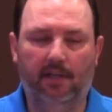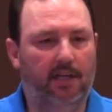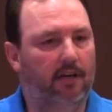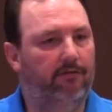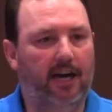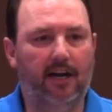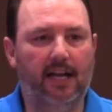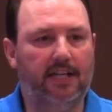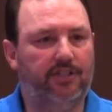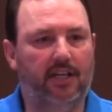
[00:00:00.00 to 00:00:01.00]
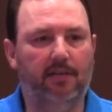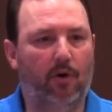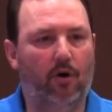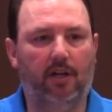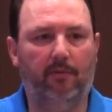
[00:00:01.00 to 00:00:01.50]
And then the very next Sunday
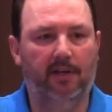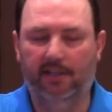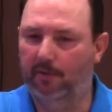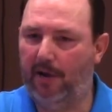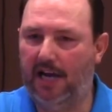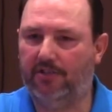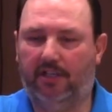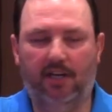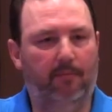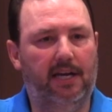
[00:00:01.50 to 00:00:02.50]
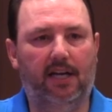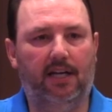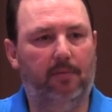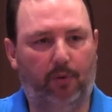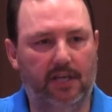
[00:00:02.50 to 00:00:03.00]
morning, the pastor come in
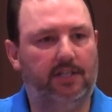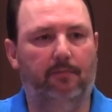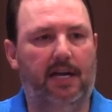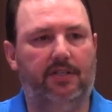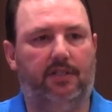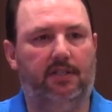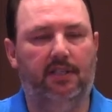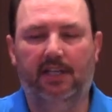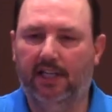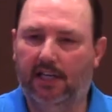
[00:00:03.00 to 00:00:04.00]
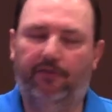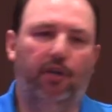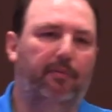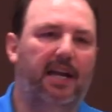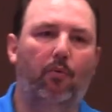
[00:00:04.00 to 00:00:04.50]
and he preached a message. If
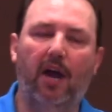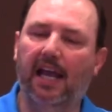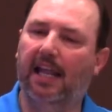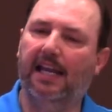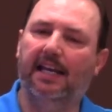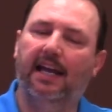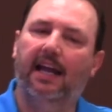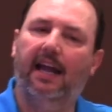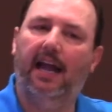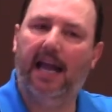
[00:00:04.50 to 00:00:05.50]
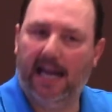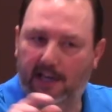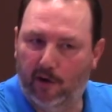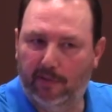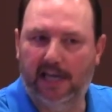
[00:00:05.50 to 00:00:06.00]
you be willing
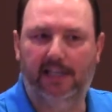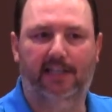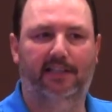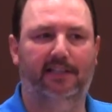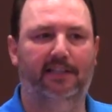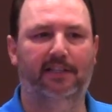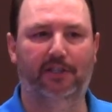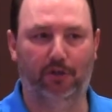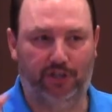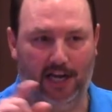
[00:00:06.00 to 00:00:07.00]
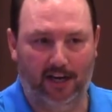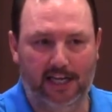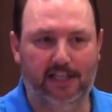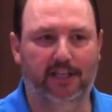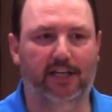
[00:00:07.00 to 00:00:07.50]
and obedient, you shall
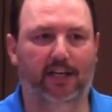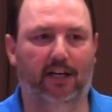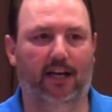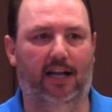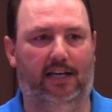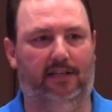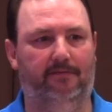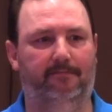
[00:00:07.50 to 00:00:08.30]
eat the good of the land.